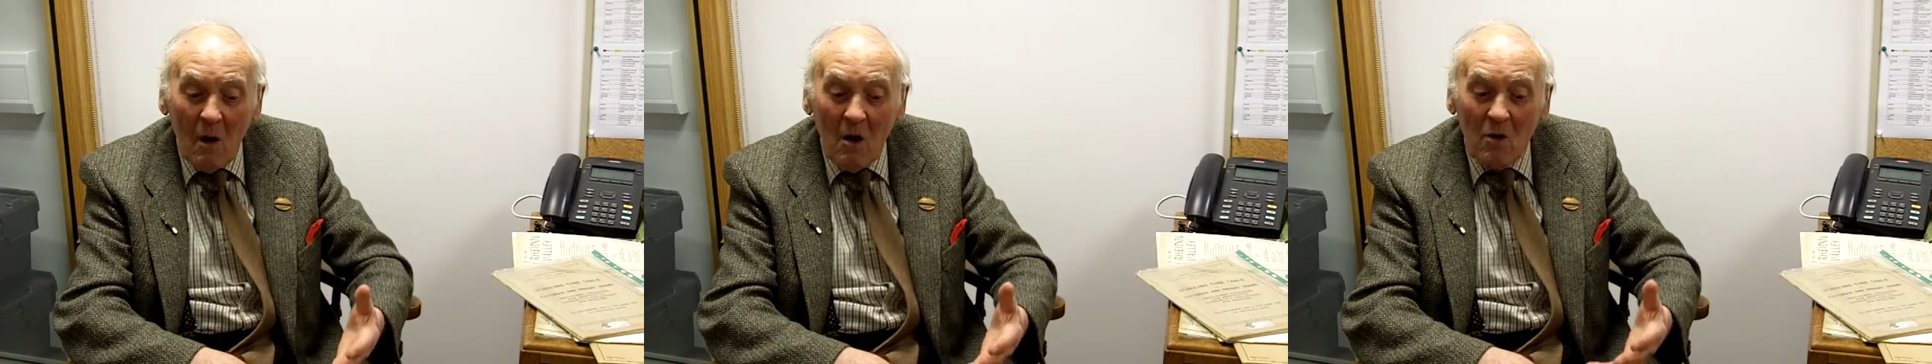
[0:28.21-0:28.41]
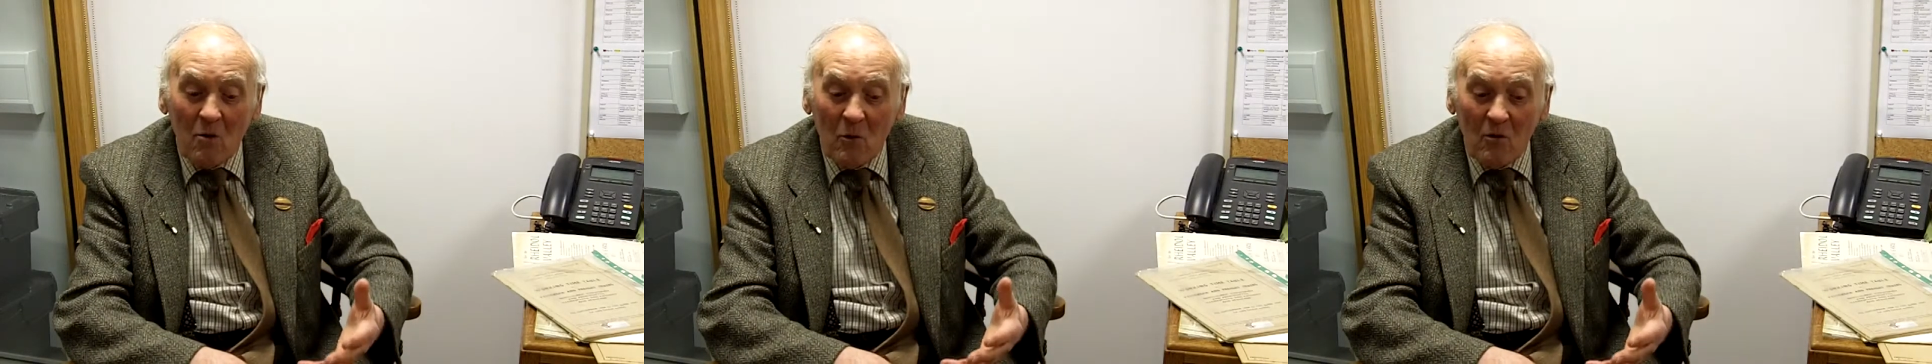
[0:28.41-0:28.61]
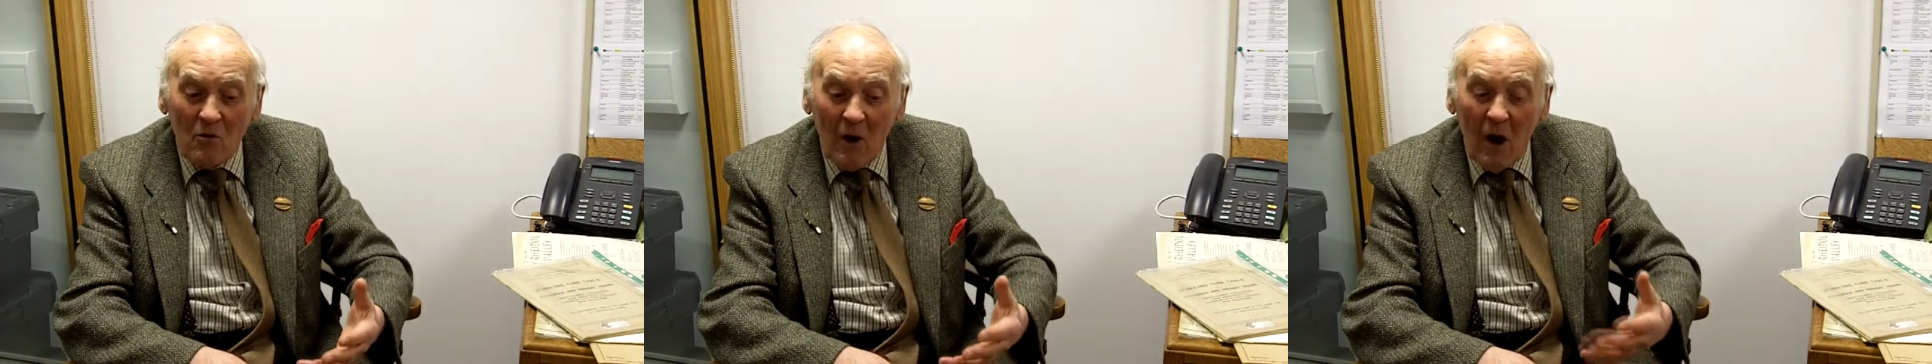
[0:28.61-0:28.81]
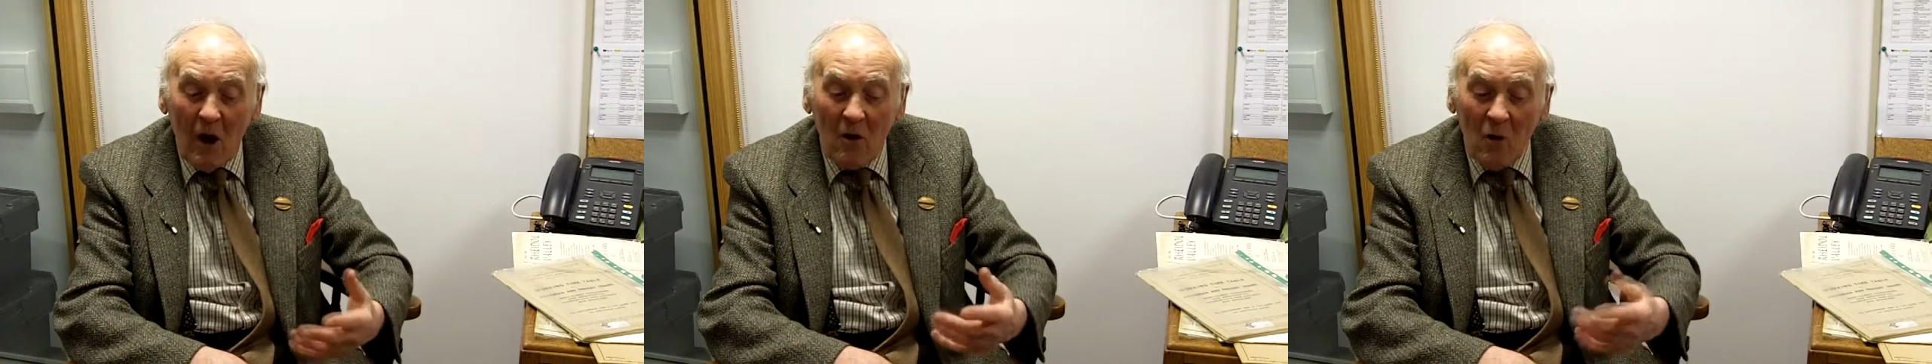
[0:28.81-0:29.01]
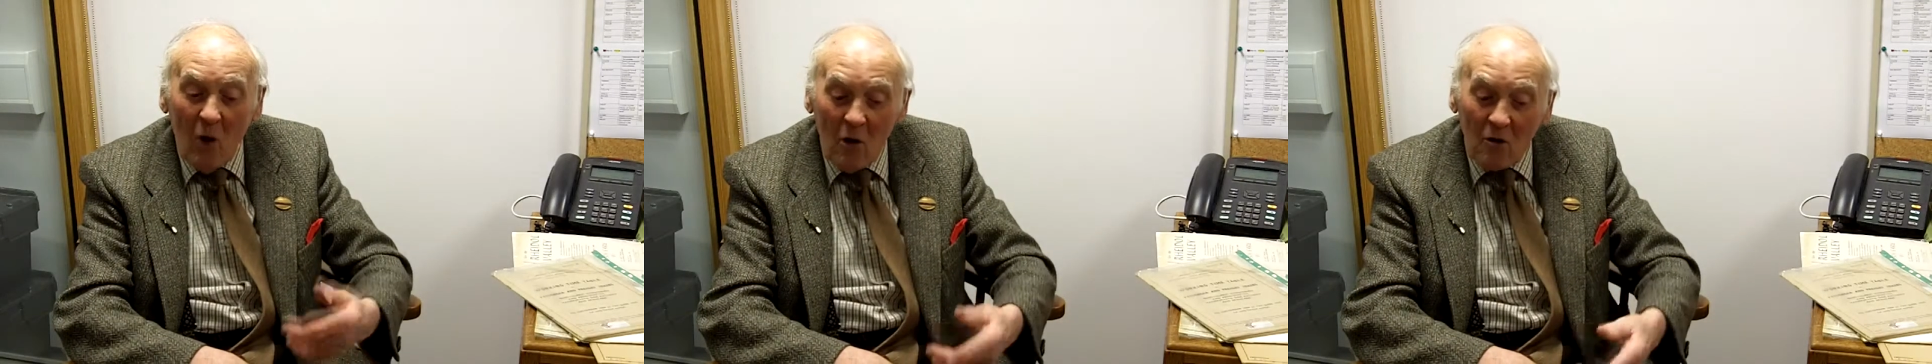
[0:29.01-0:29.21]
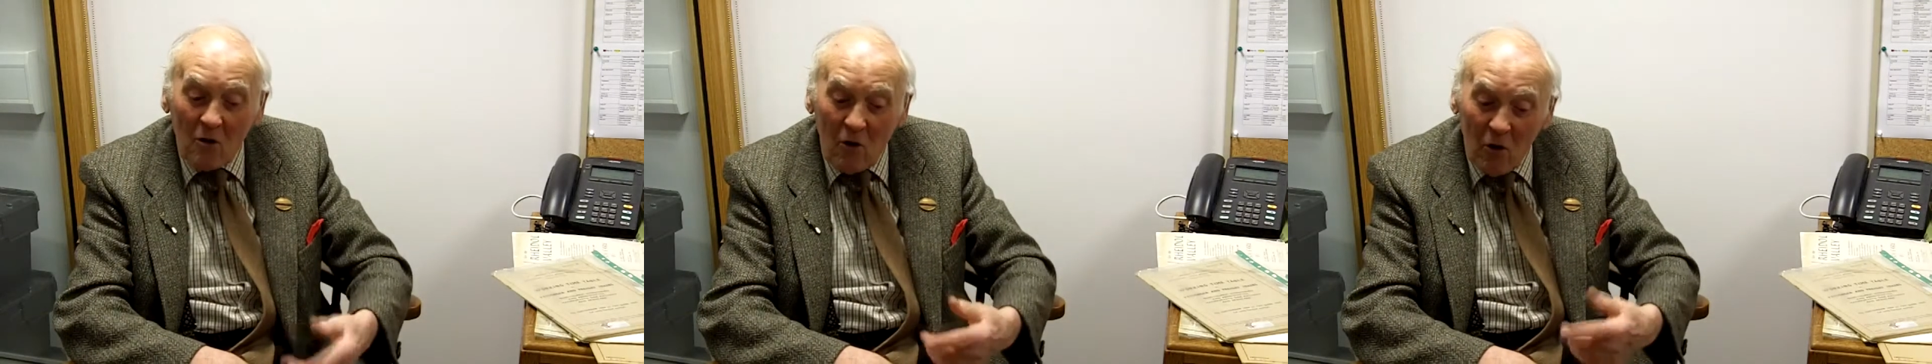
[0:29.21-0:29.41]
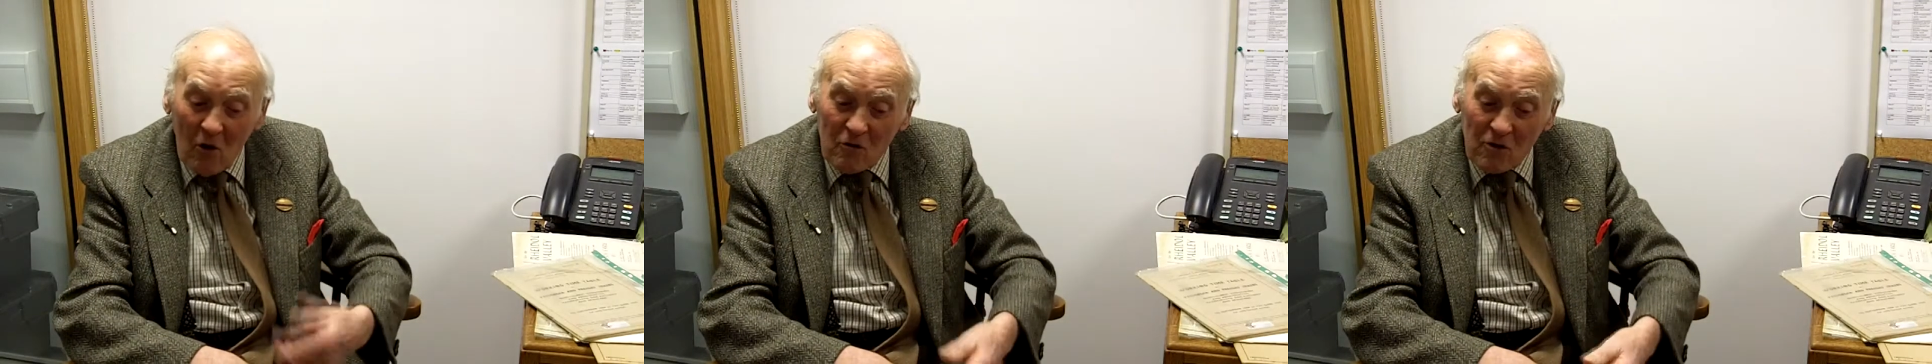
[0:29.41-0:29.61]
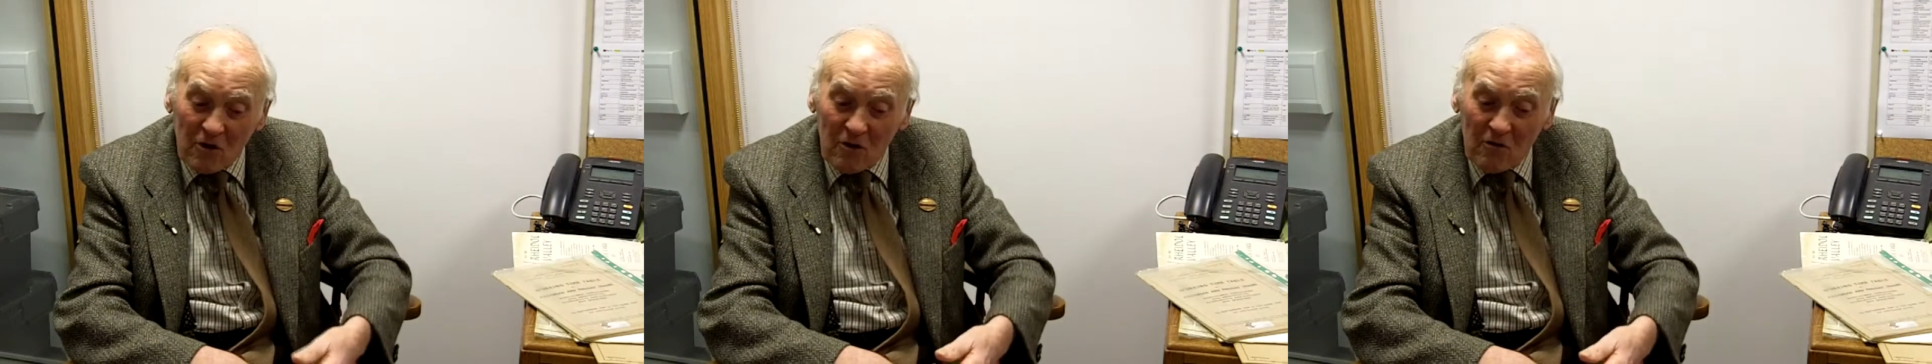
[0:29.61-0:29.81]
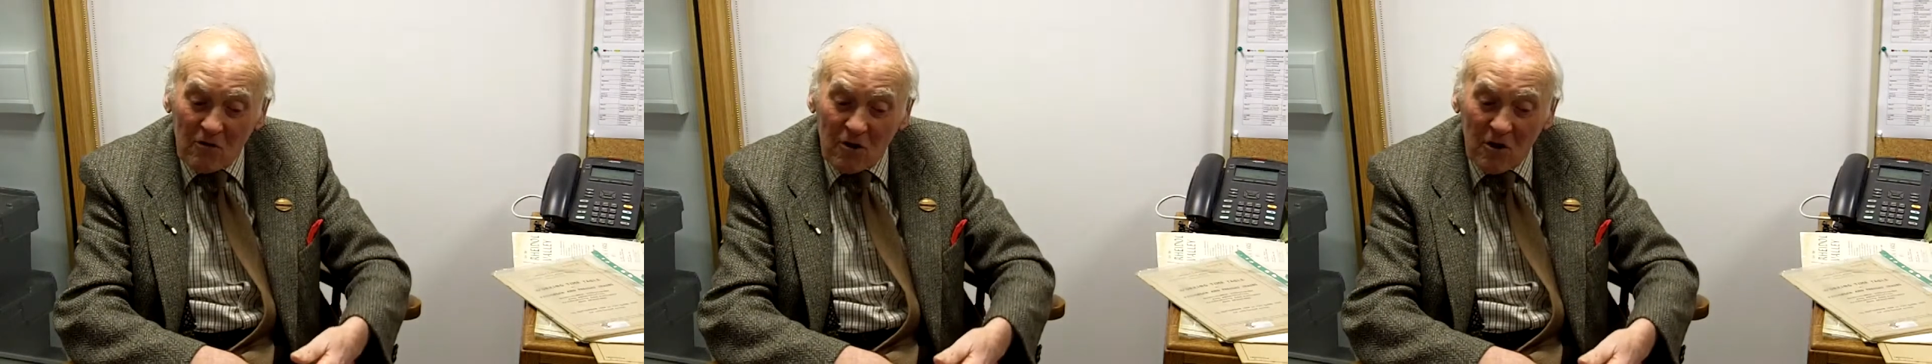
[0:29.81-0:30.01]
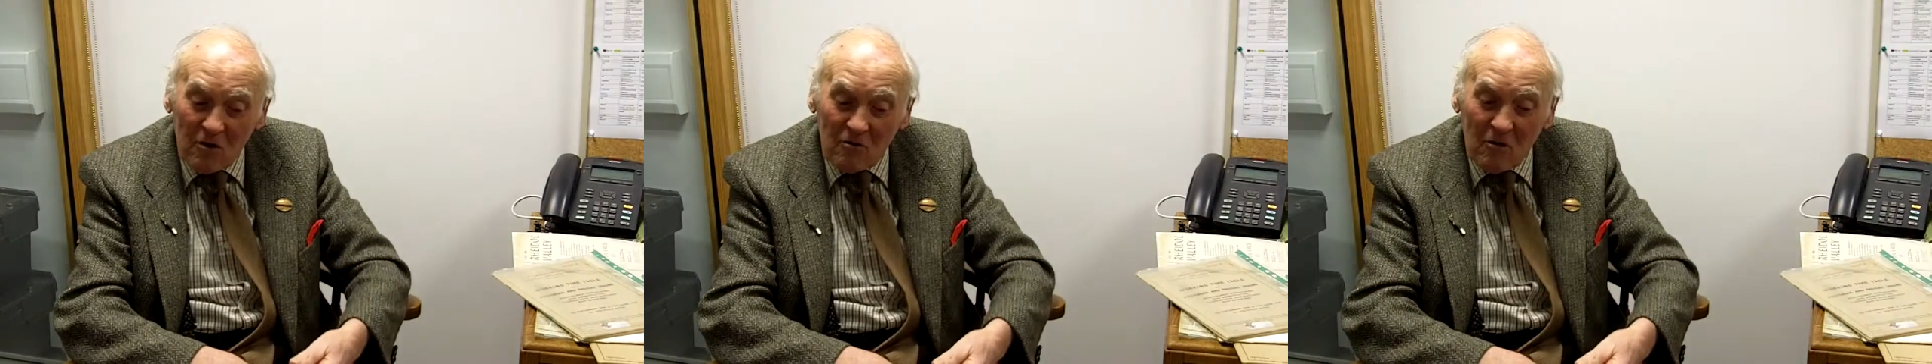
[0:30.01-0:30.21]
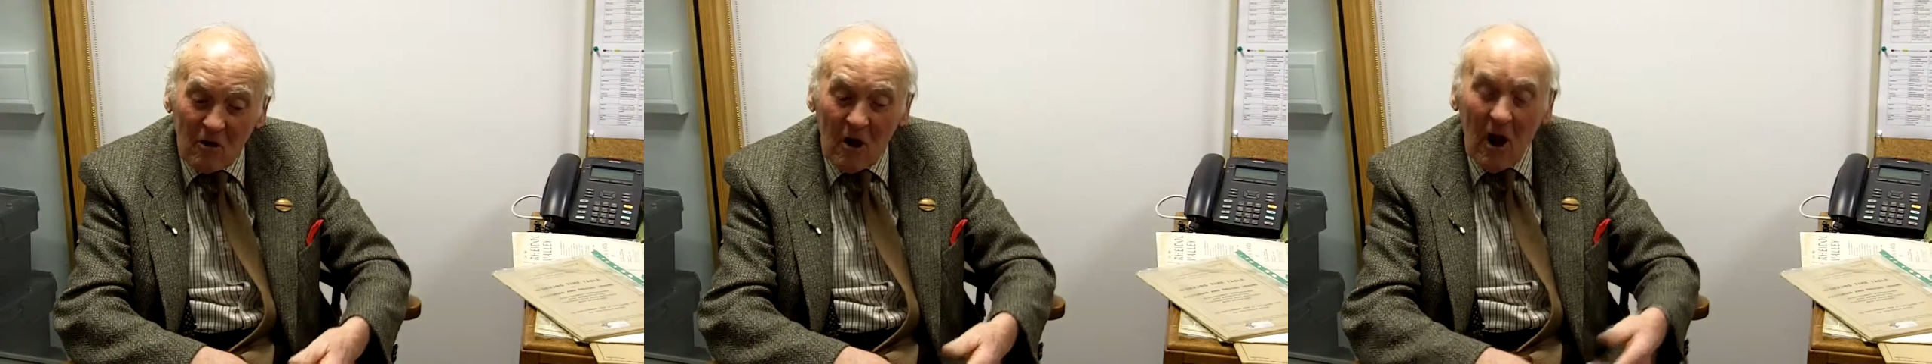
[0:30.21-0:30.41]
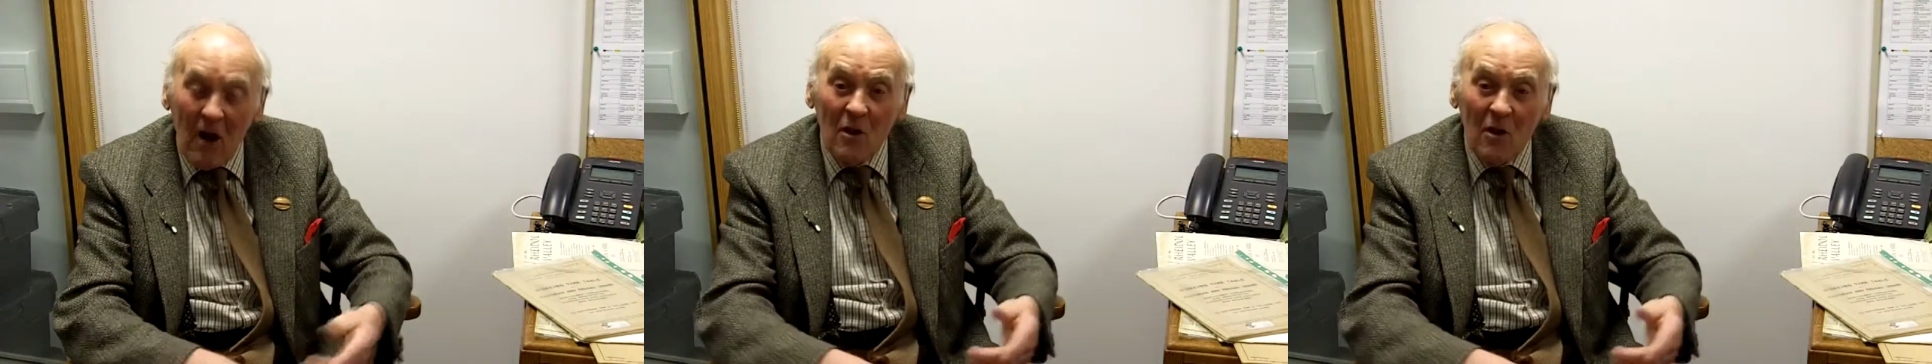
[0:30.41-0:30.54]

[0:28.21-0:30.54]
it was a non-crossing station